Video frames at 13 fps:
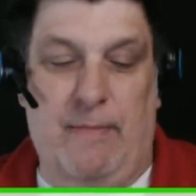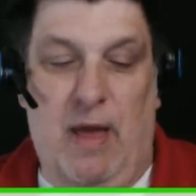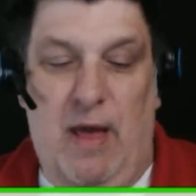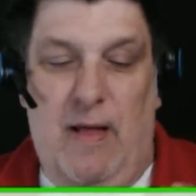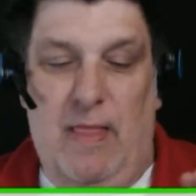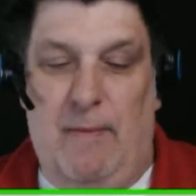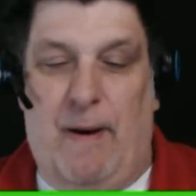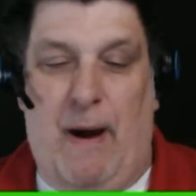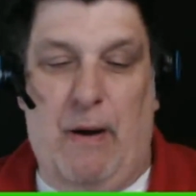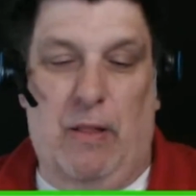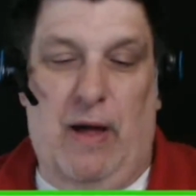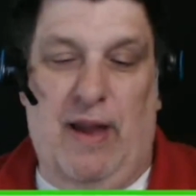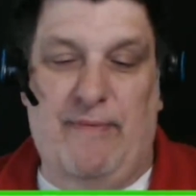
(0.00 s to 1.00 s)
the
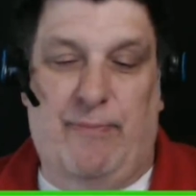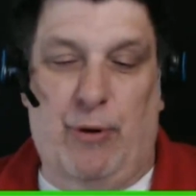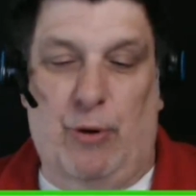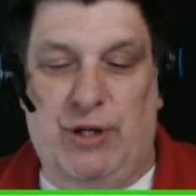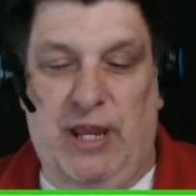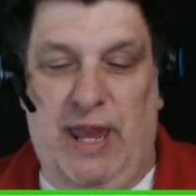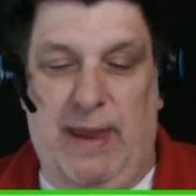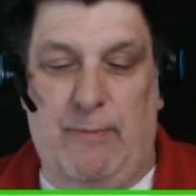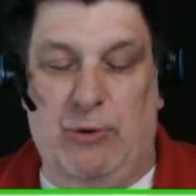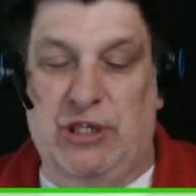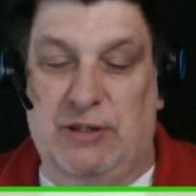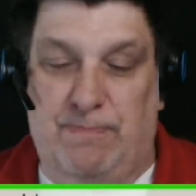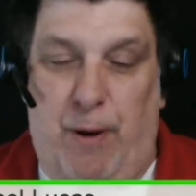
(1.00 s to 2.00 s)
Power Life Pro team,
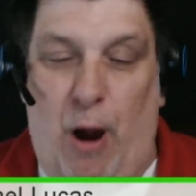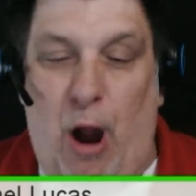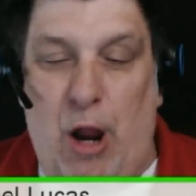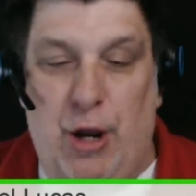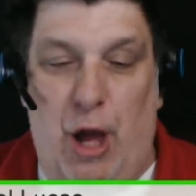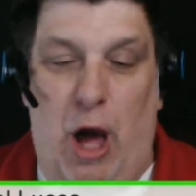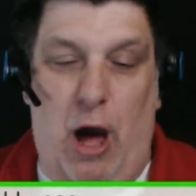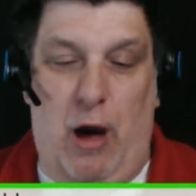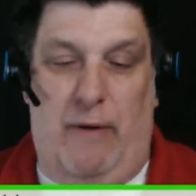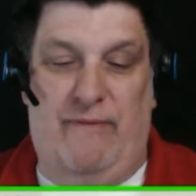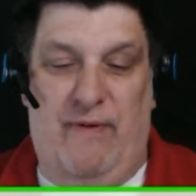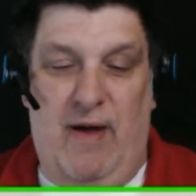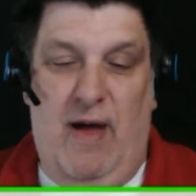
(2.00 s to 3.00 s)
which is part
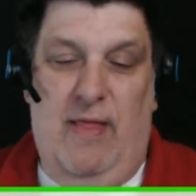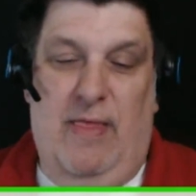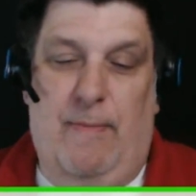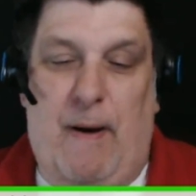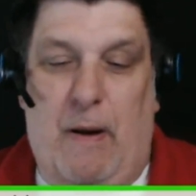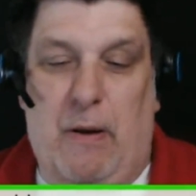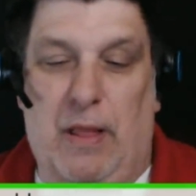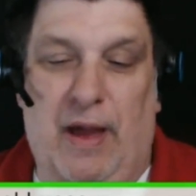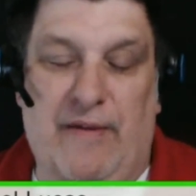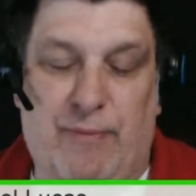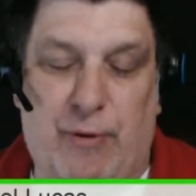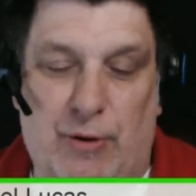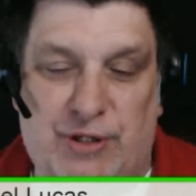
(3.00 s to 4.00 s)
of the Power
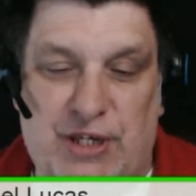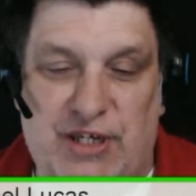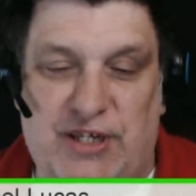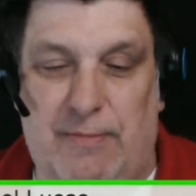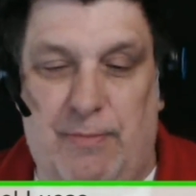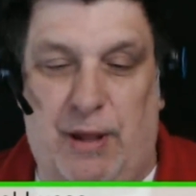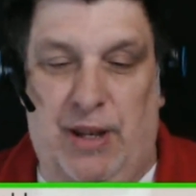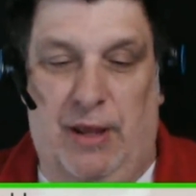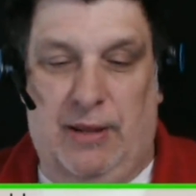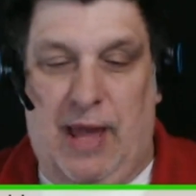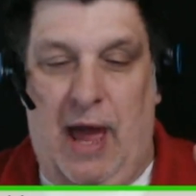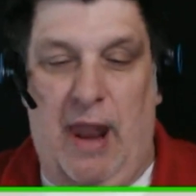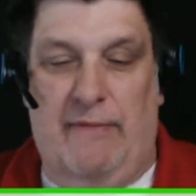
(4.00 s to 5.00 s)
Life Pro system, but
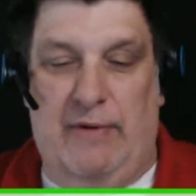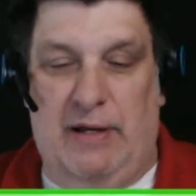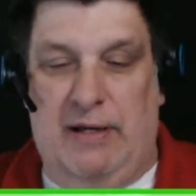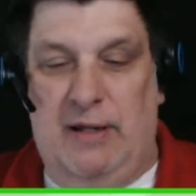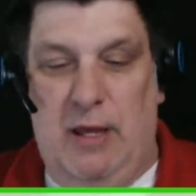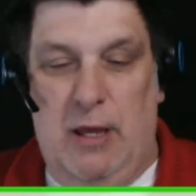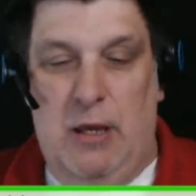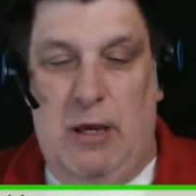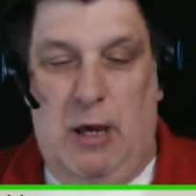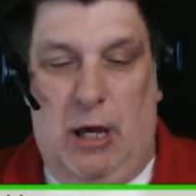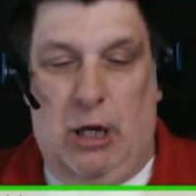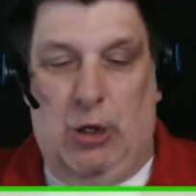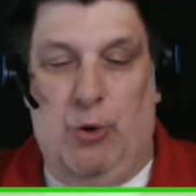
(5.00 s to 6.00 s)
kind of a
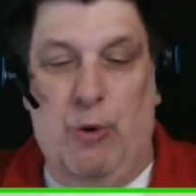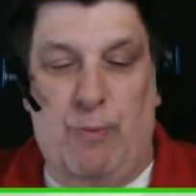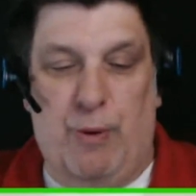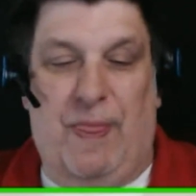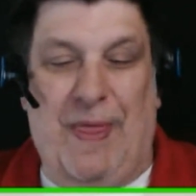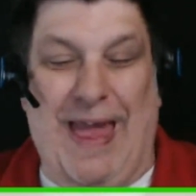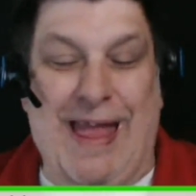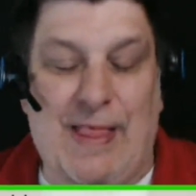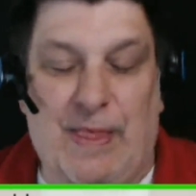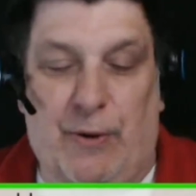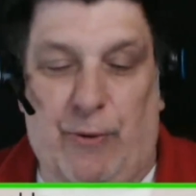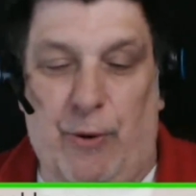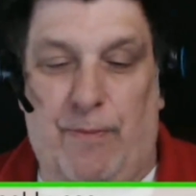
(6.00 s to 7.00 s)
group within
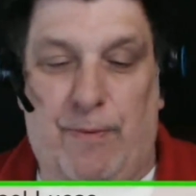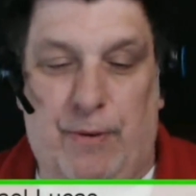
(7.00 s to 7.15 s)
the group,